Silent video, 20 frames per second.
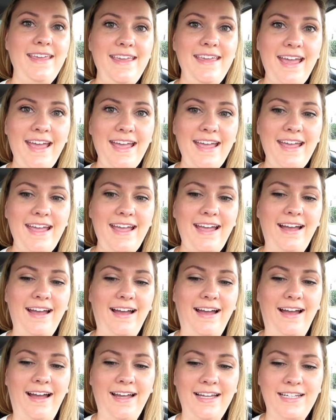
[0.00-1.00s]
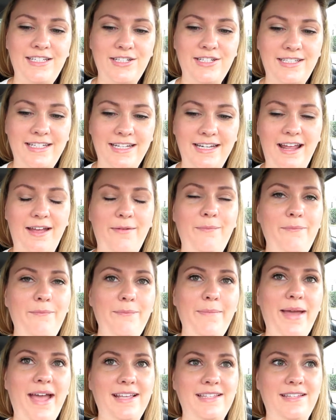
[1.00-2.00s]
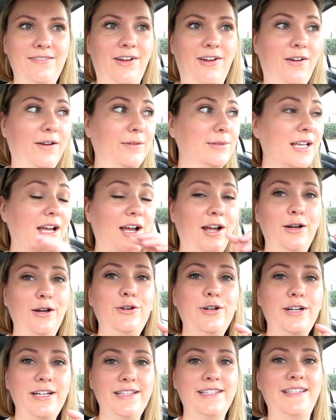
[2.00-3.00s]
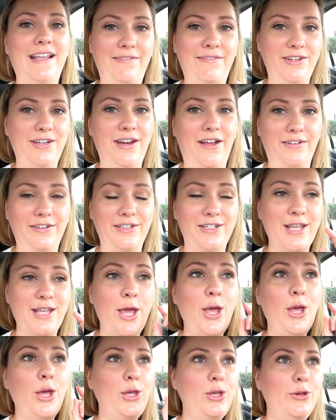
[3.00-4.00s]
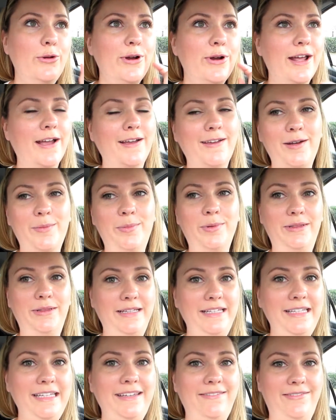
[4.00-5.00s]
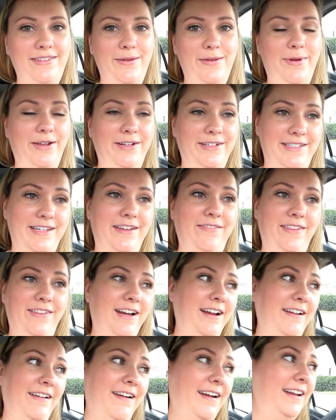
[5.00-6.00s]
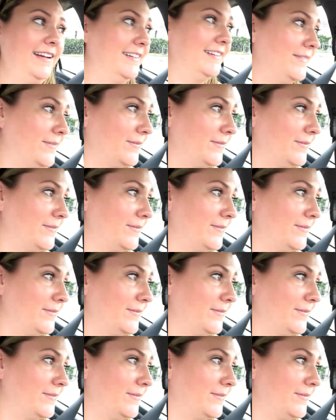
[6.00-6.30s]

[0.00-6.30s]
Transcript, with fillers: yeah, I just did a massive haul. It was $107. You are not gonna believe the amount of stuff that I got.